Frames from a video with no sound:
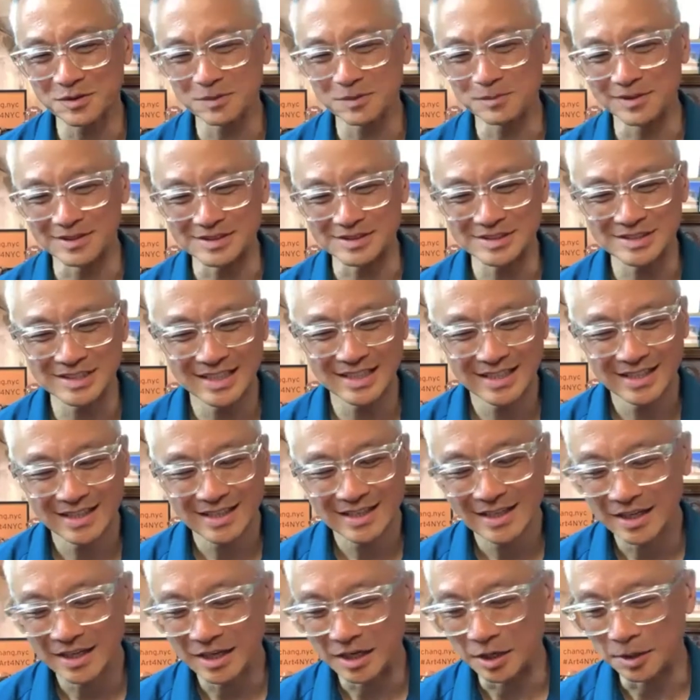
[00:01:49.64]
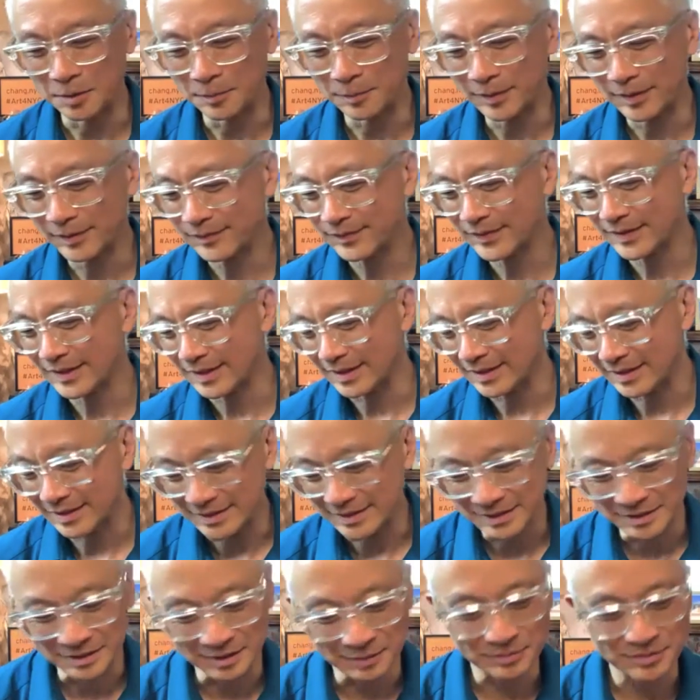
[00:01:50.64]
much. I'm
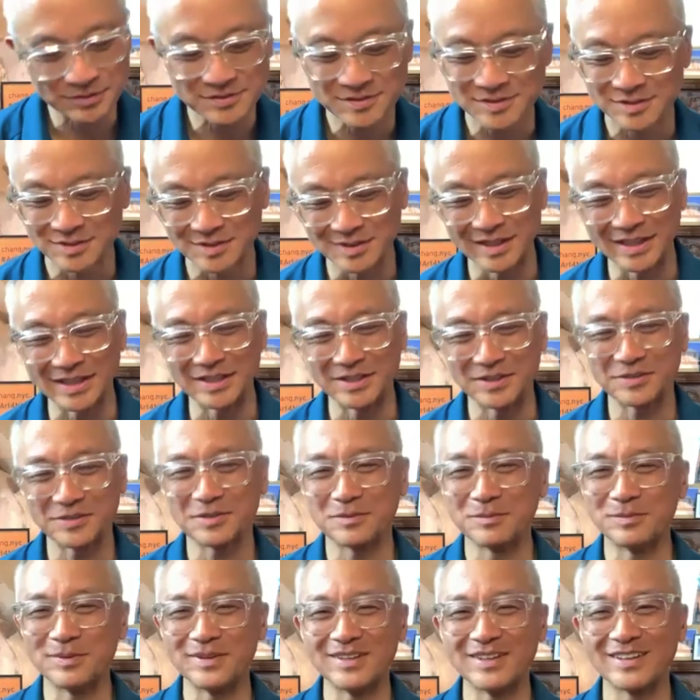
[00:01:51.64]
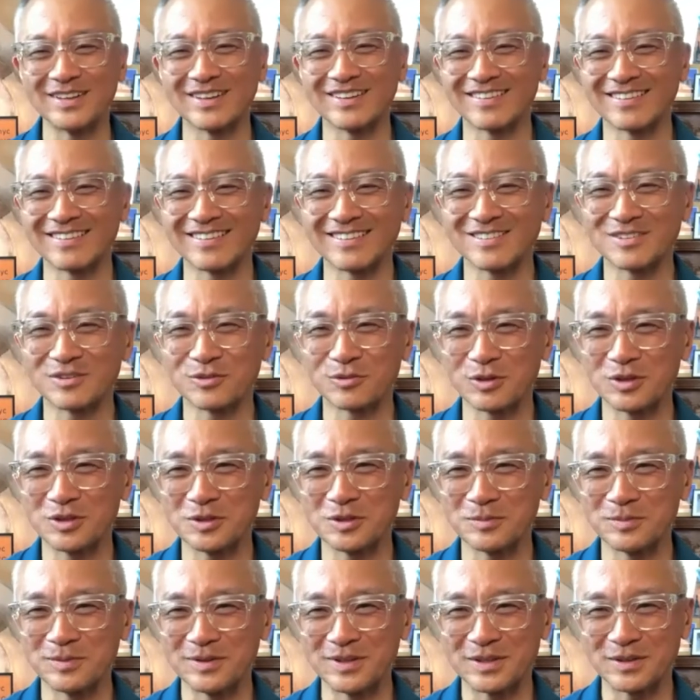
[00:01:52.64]
just delighted to be here, and so great
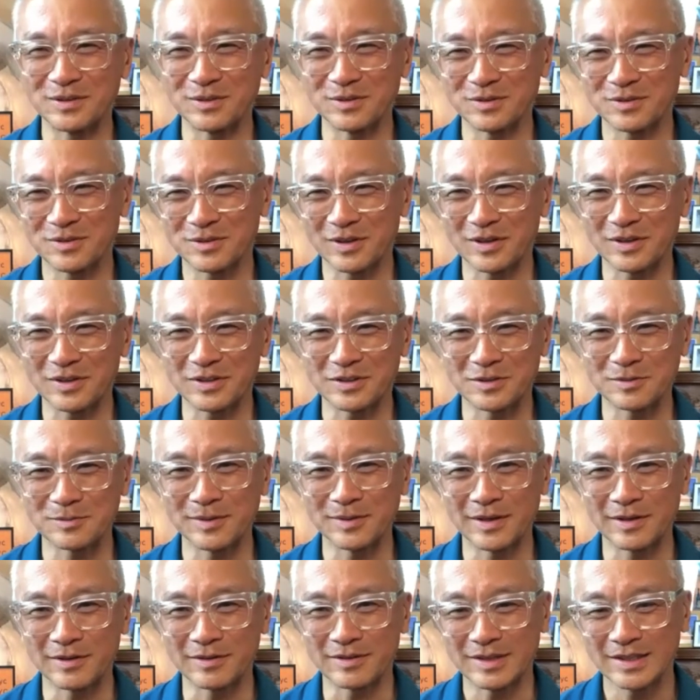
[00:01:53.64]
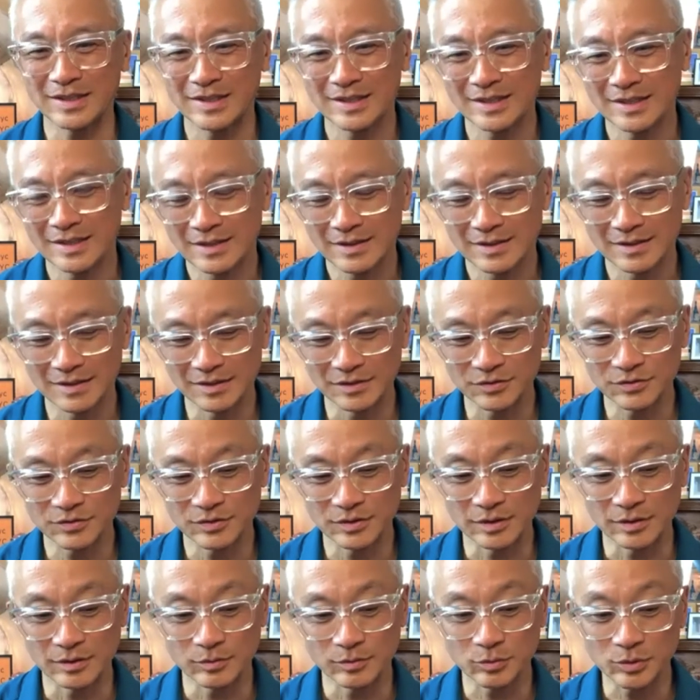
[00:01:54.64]
to be here talking about this
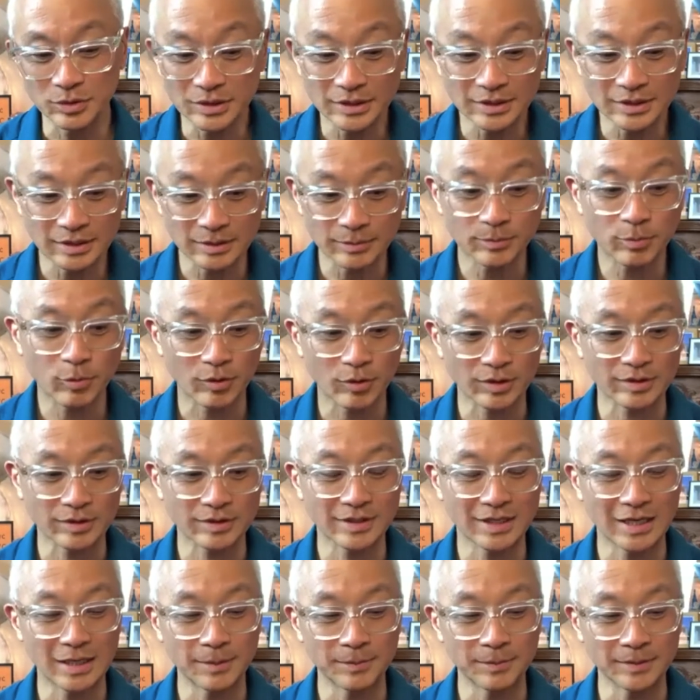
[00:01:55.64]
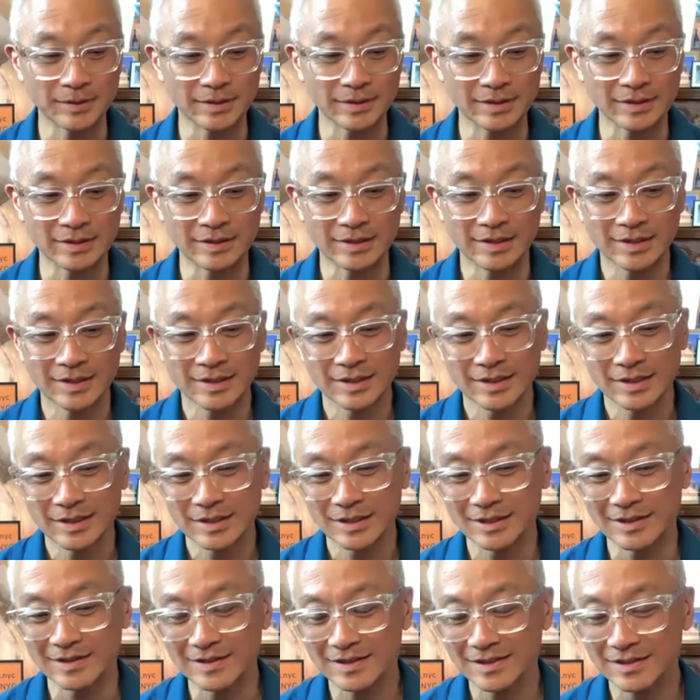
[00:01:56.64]
really important topic. And
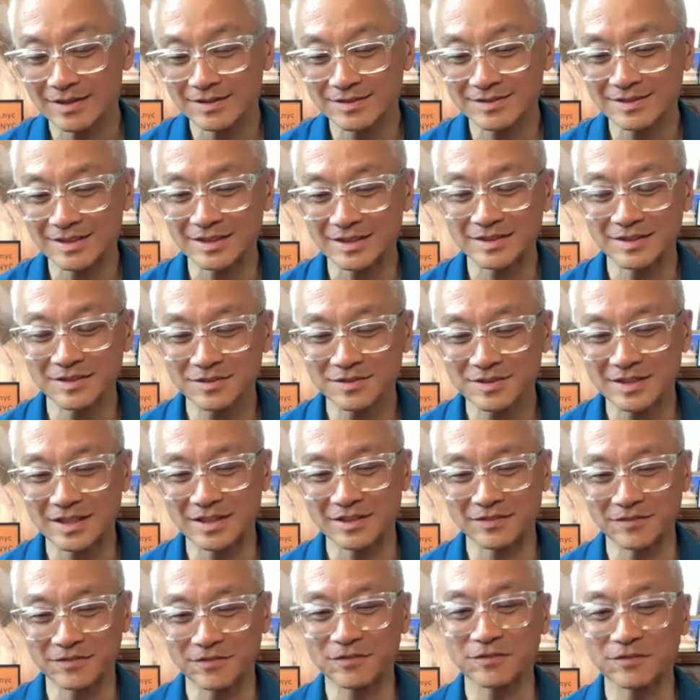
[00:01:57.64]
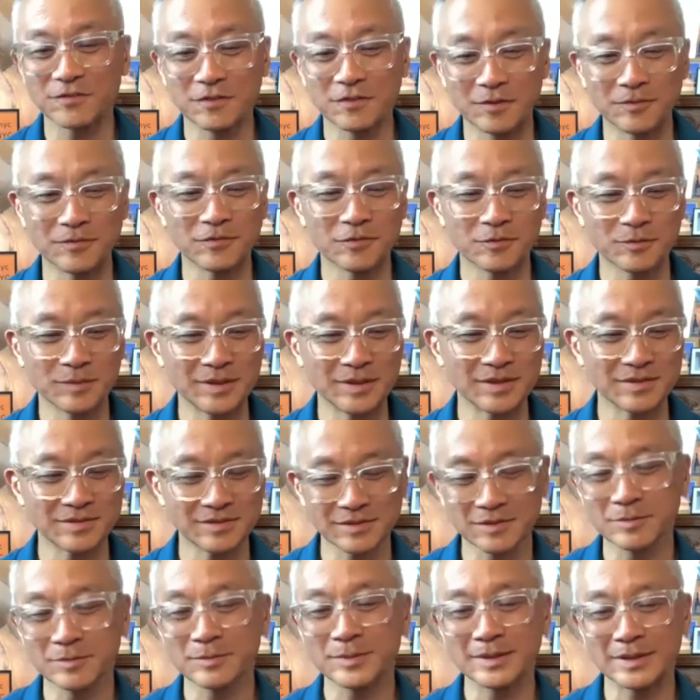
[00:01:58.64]
I think it's like this kind of, for me, it's a
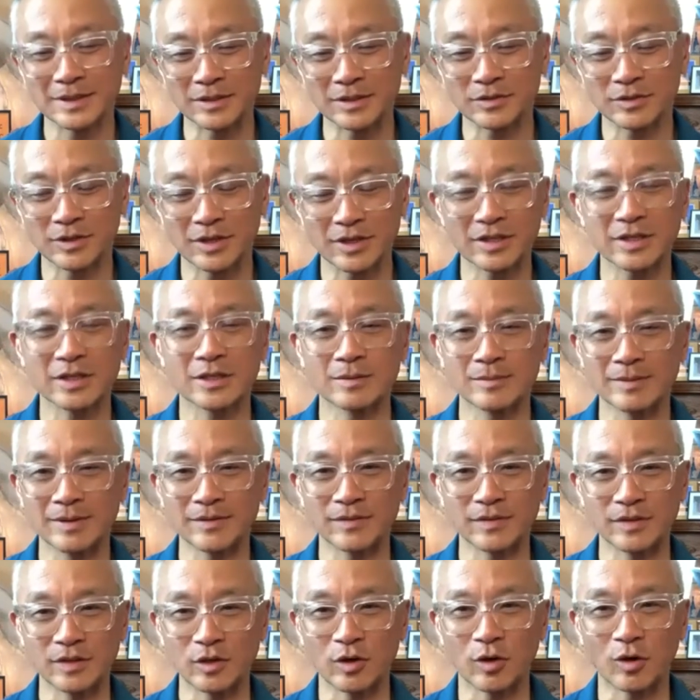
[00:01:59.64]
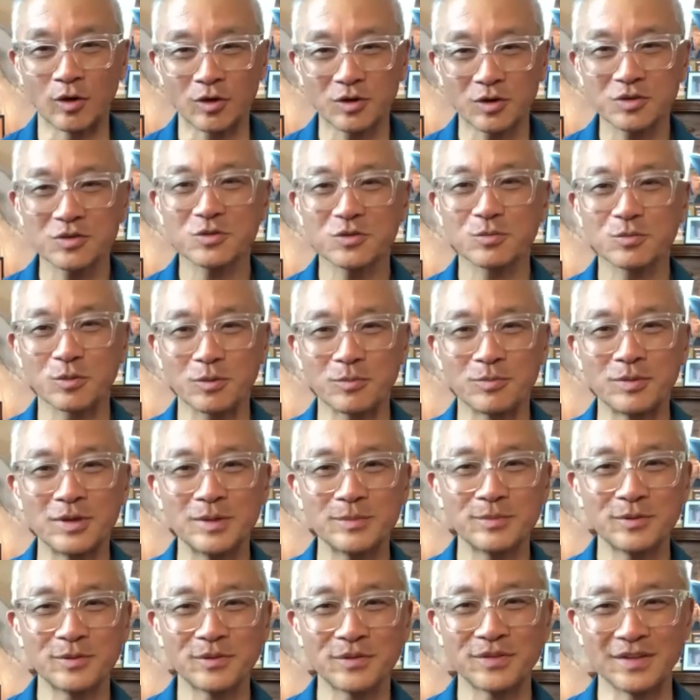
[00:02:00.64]
little bit like talking about the arts, where
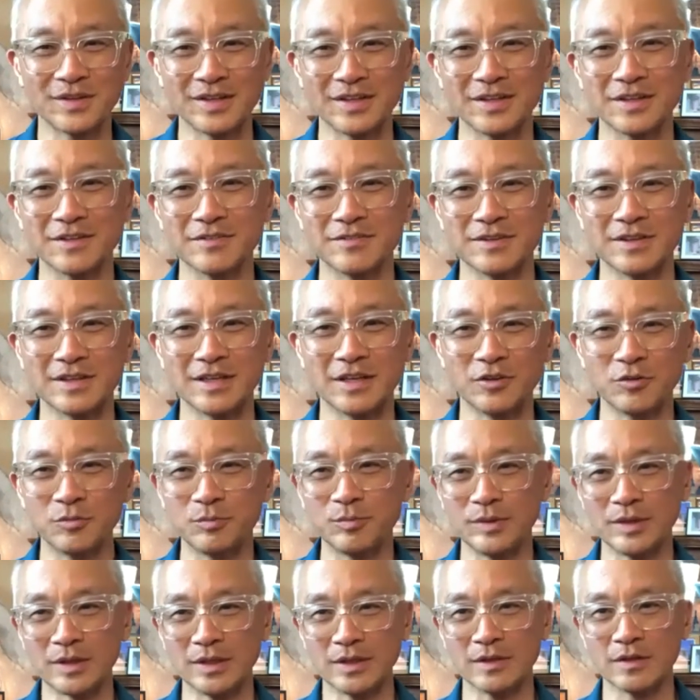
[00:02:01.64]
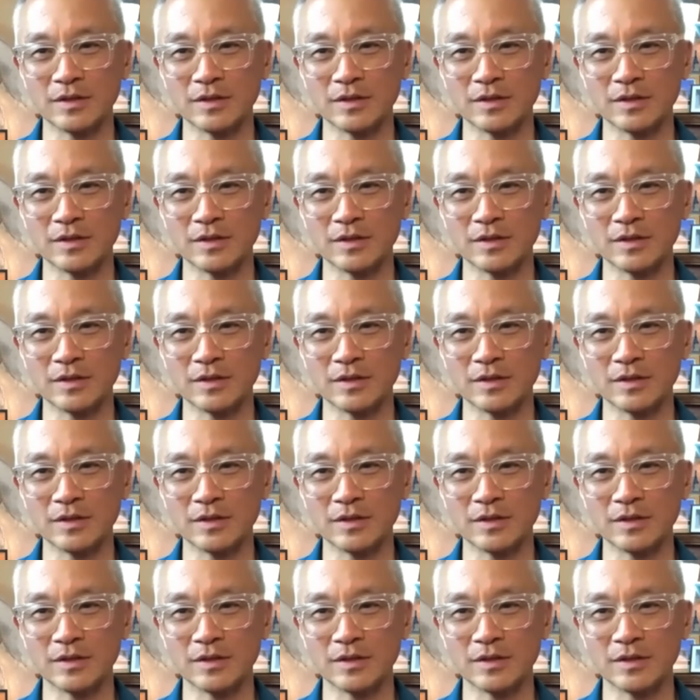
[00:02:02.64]
people think of it as being